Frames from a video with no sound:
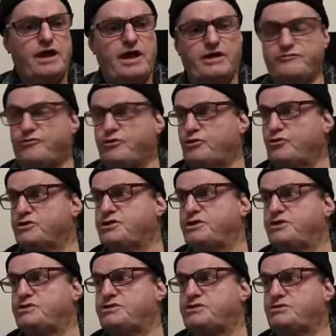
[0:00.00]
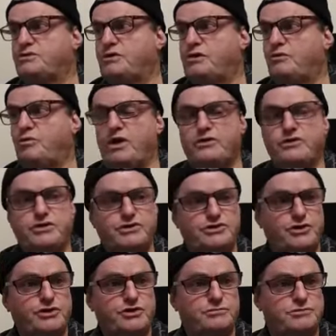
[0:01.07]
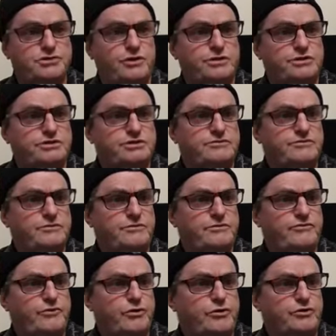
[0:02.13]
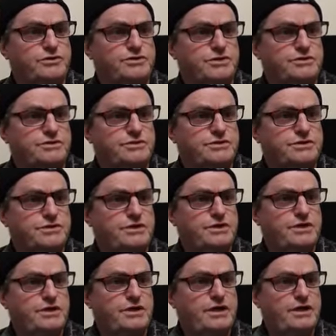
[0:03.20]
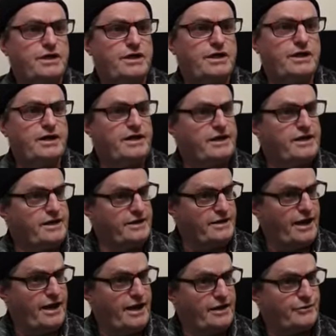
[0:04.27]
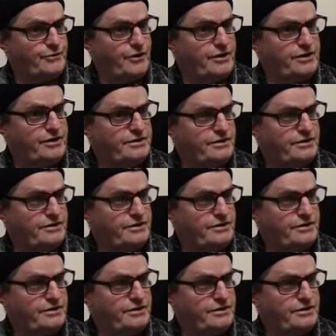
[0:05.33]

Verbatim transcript: And for Christians, where are you circumcised if you're Christians? In the heart, right?